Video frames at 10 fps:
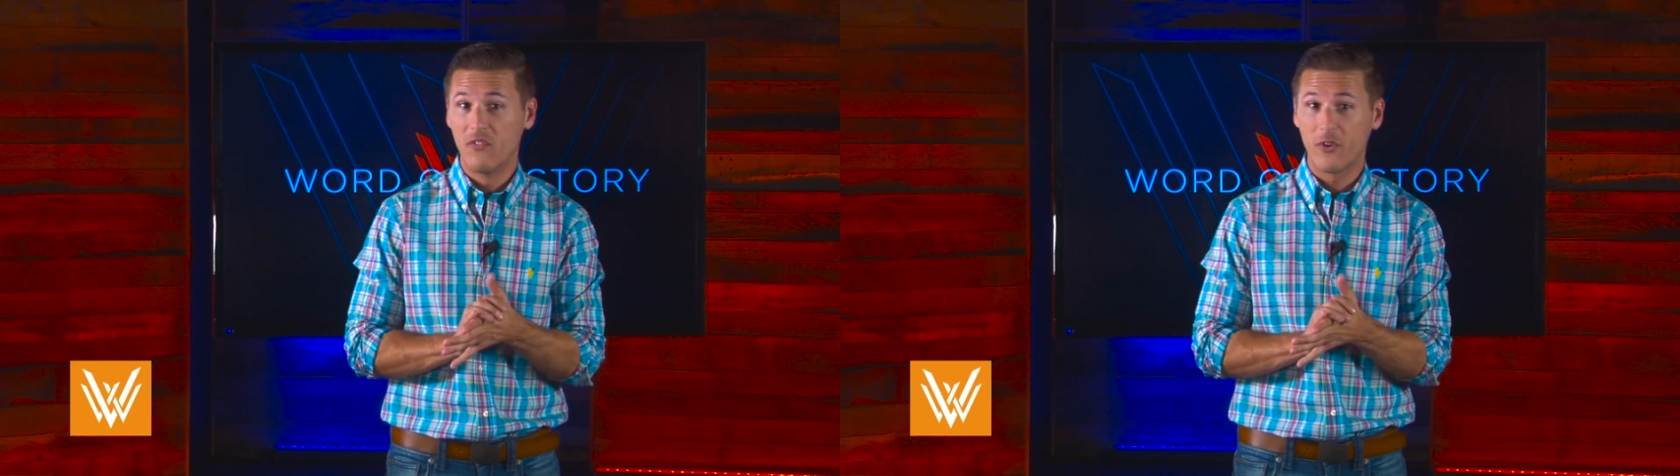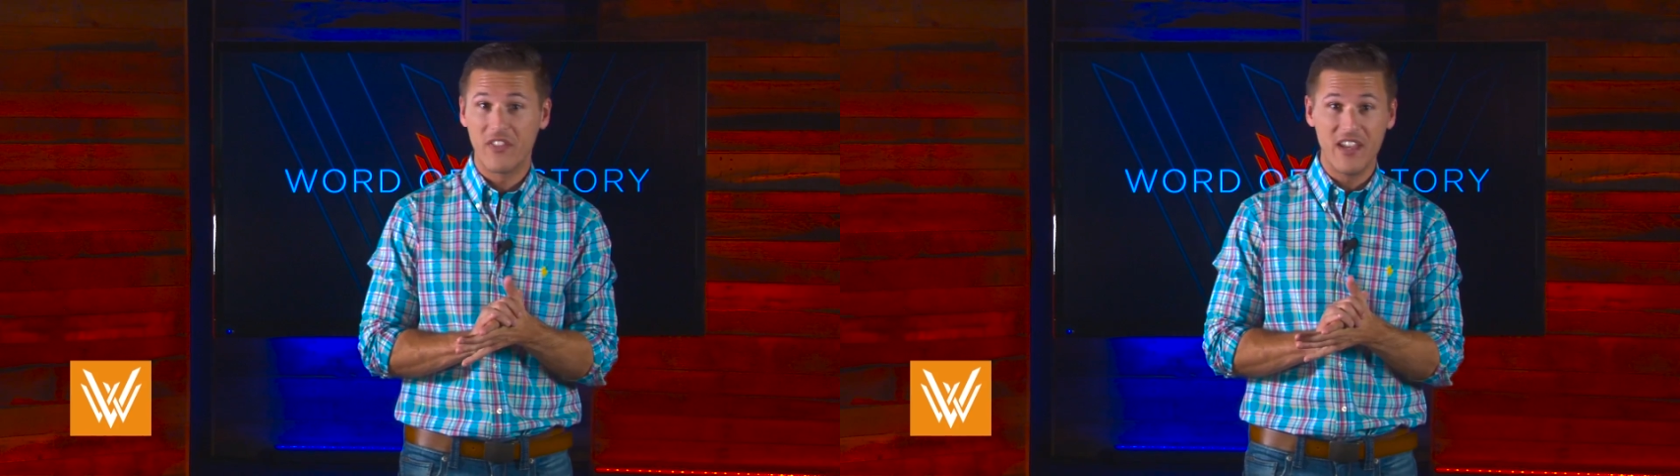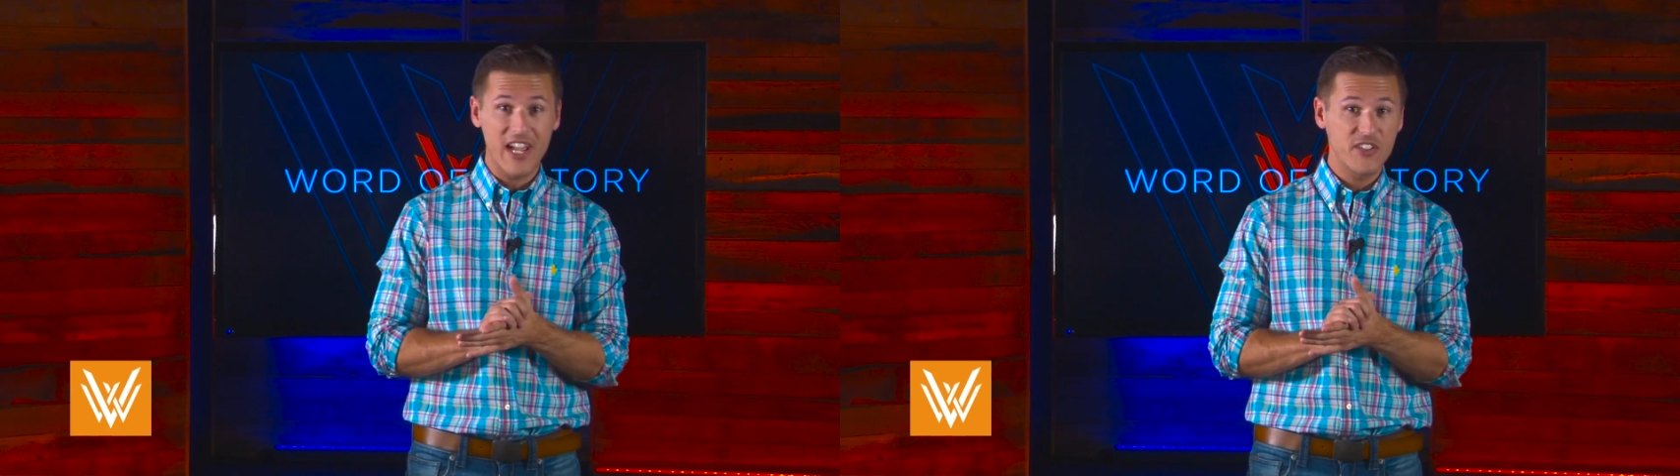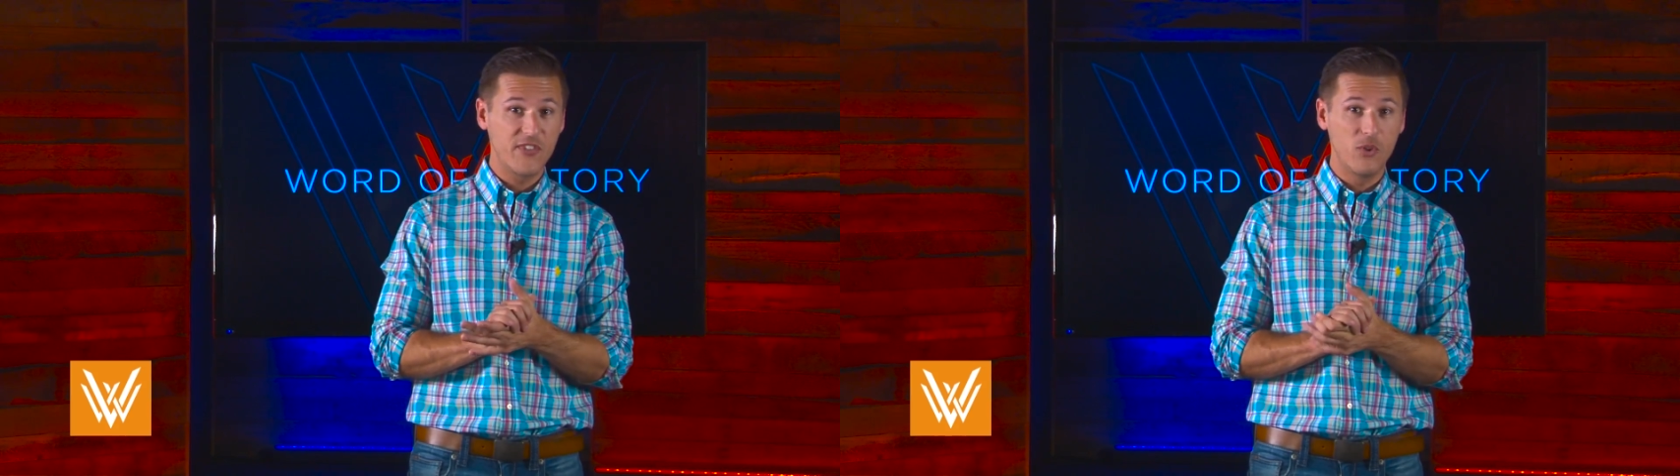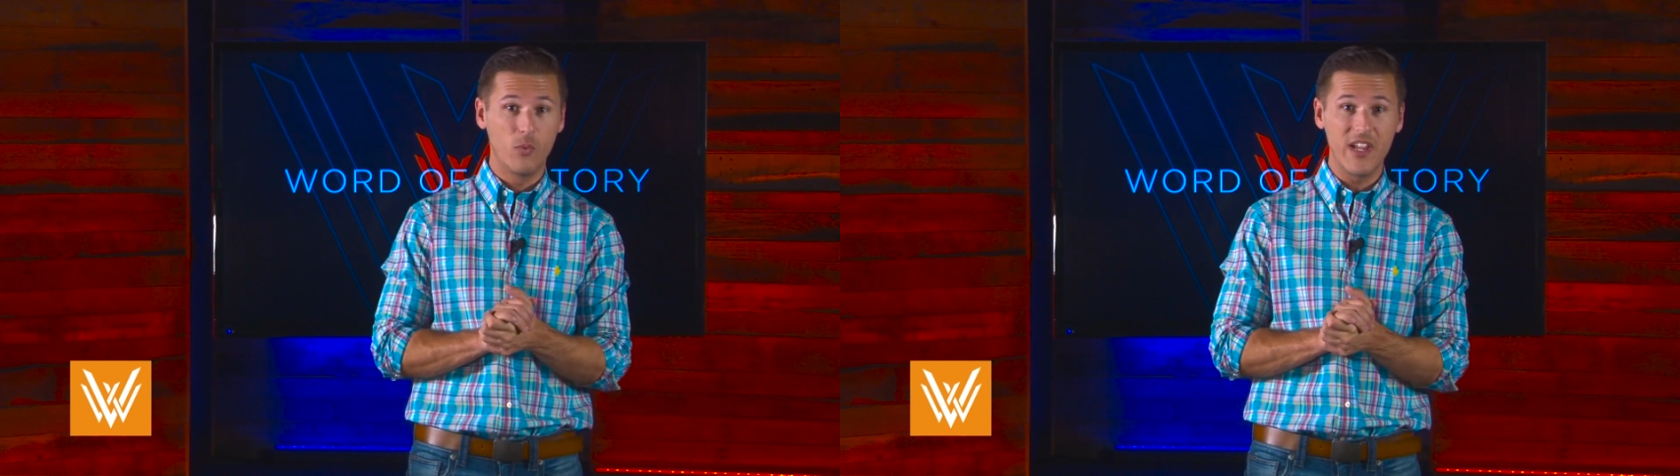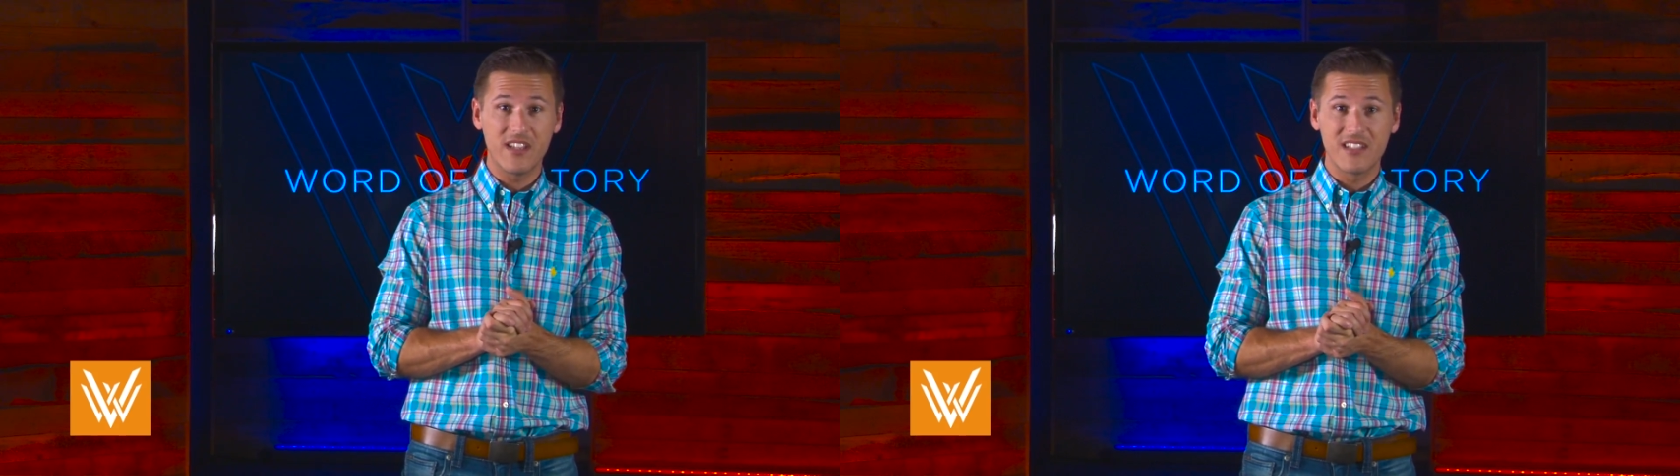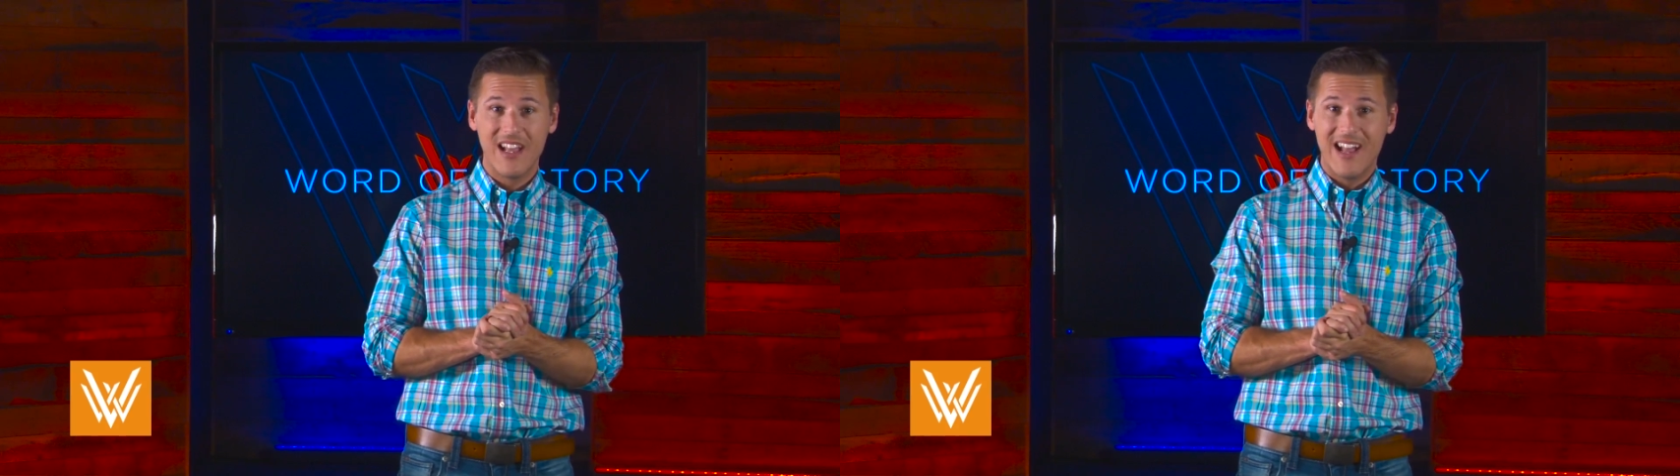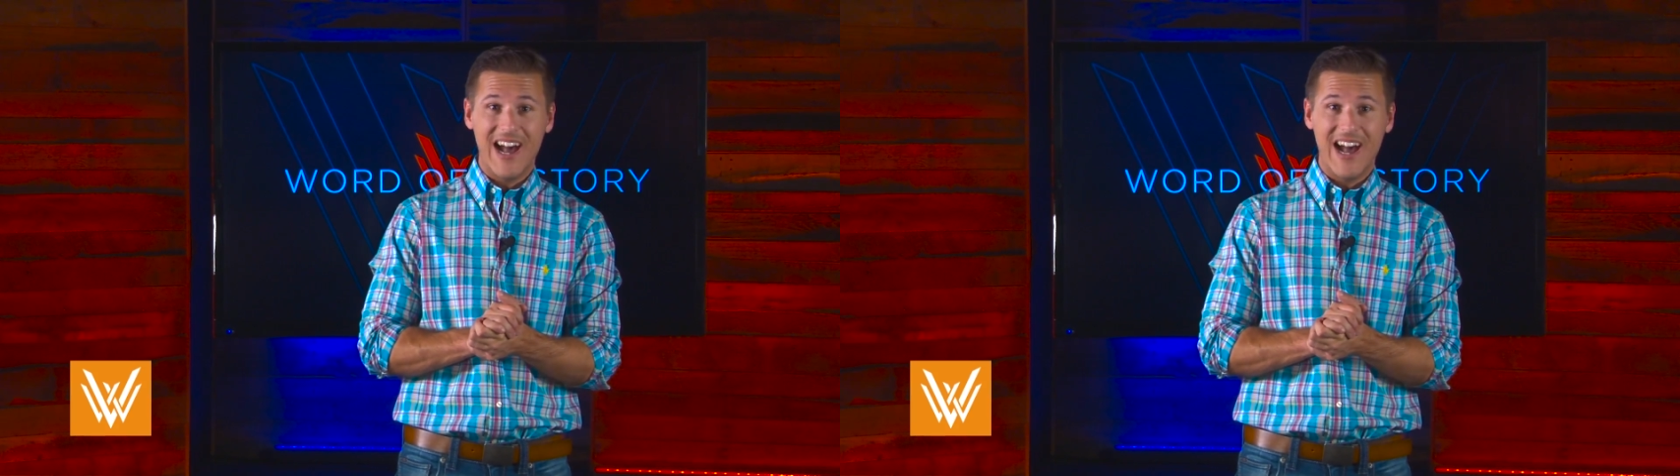for the next few weeks,